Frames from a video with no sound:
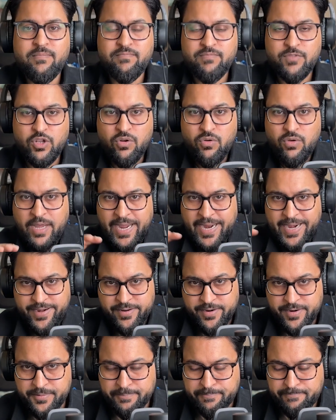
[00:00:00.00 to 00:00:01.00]

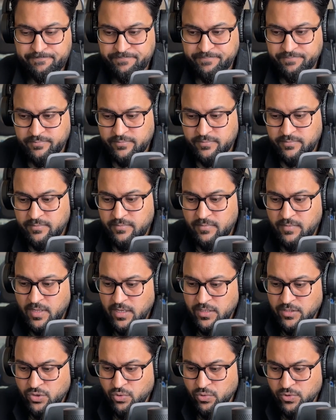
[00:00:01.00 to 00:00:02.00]
header.
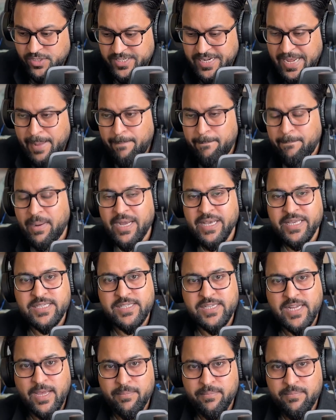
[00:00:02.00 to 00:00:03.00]
So step by
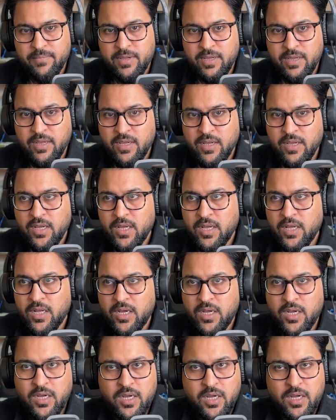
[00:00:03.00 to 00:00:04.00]
step,
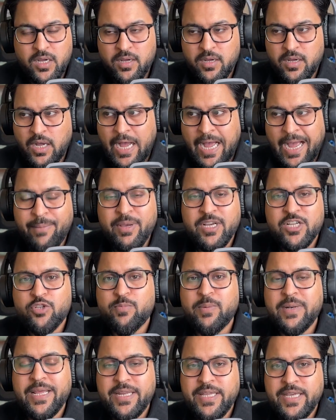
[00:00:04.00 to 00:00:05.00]
I'm
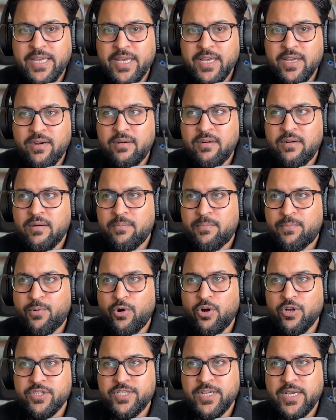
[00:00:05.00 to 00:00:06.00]
explaining here
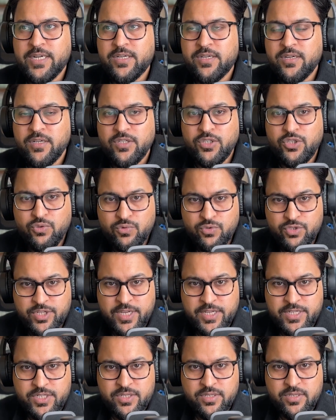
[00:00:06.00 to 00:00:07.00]
project
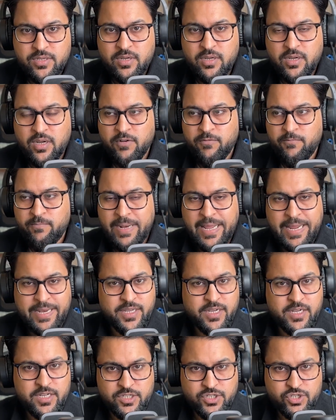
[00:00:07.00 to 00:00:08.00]
usage of
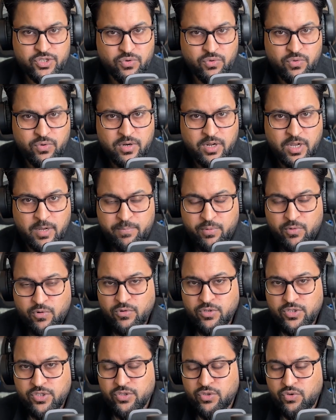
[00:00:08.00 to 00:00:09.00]
planning control
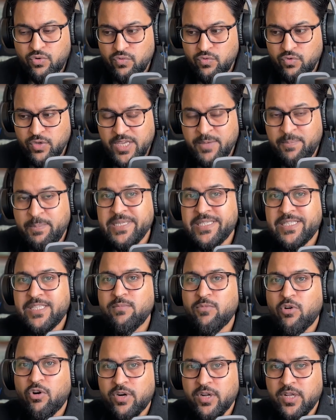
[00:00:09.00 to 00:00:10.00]
approach through EPC
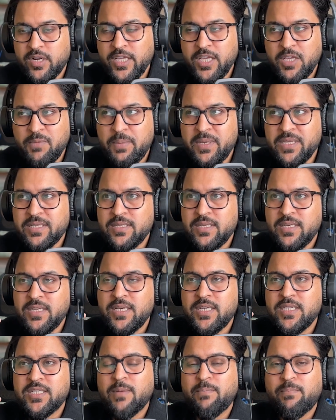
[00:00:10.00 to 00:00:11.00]
model.
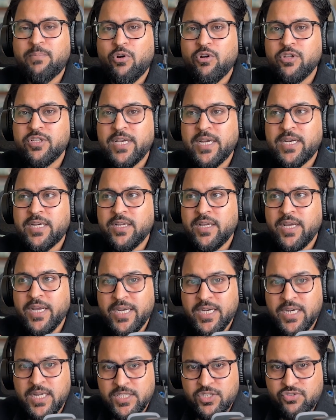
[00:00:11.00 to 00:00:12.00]
EPC is a project
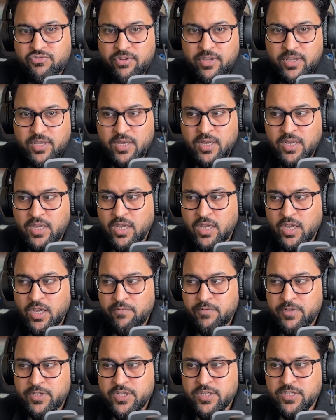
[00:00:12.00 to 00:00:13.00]
industry,
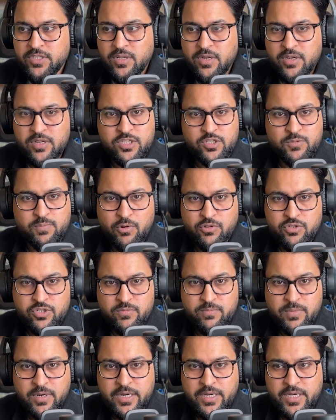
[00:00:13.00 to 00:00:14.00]
which is
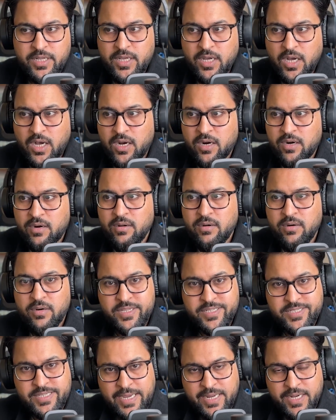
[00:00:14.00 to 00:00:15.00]
responsibility are
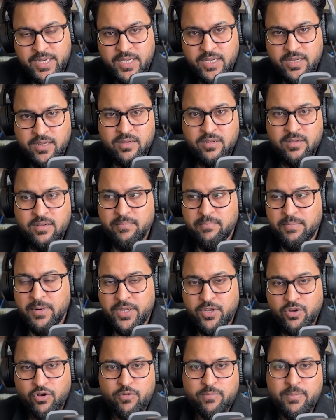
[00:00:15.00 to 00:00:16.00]
designing,
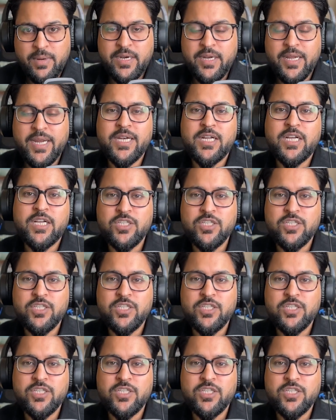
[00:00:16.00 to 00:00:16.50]
procurement, and